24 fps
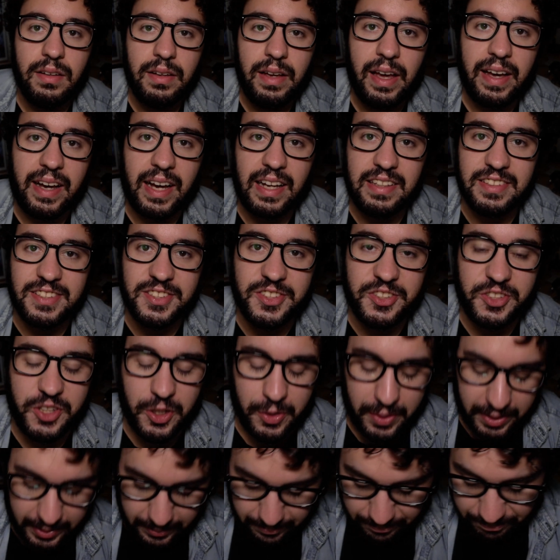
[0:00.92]
Hey guys, it's
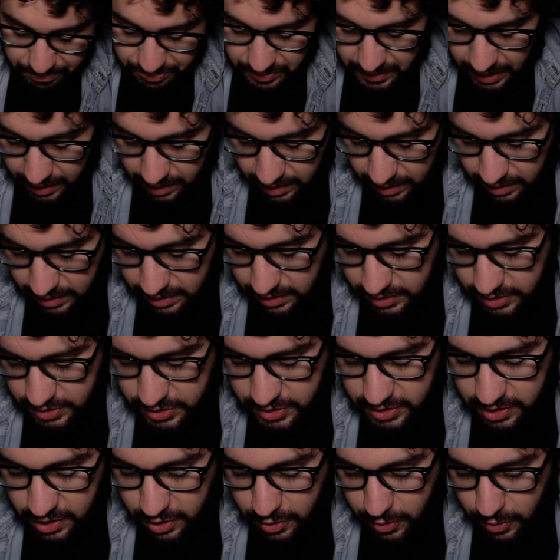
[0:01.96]
Joey.
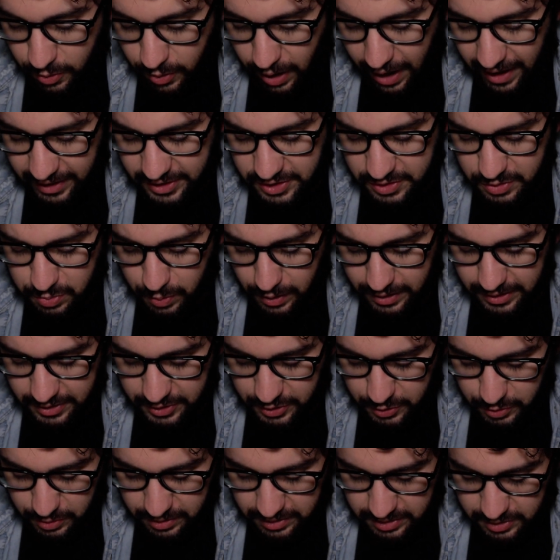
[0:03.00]
So I just wanted to
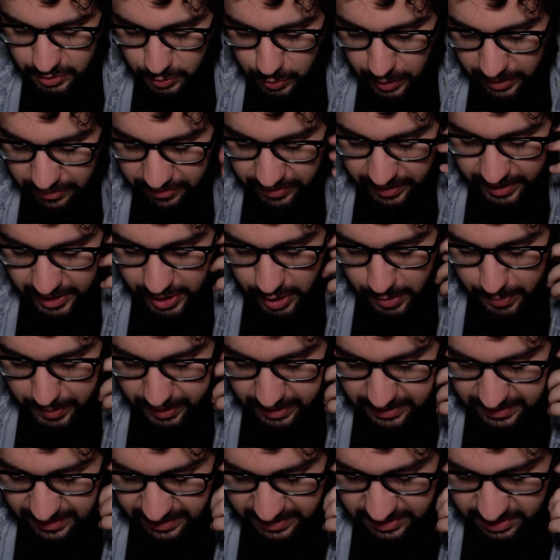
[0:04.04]
do this quick video
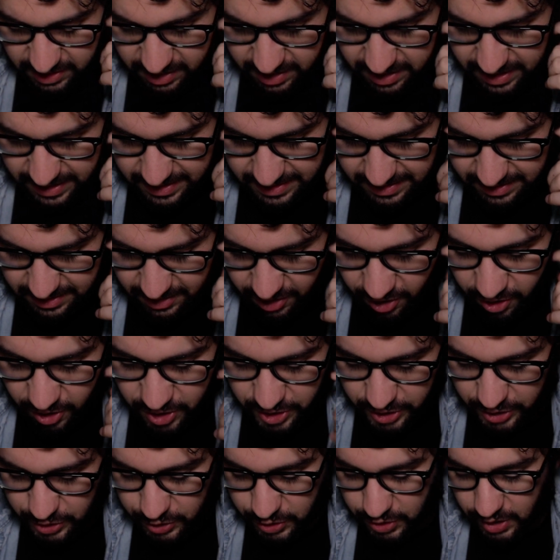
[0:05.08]
because I saw this
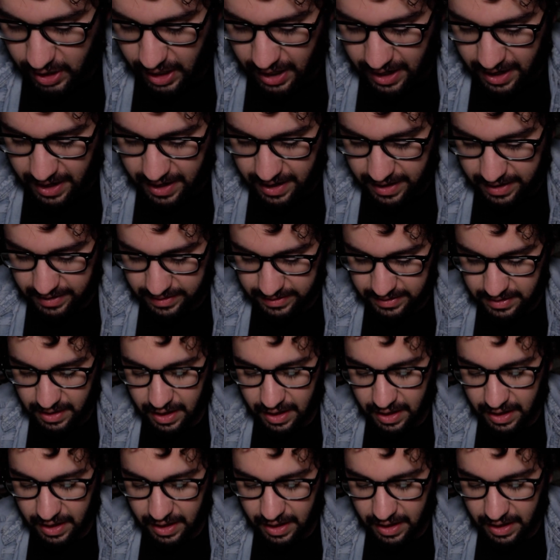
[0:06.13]
article on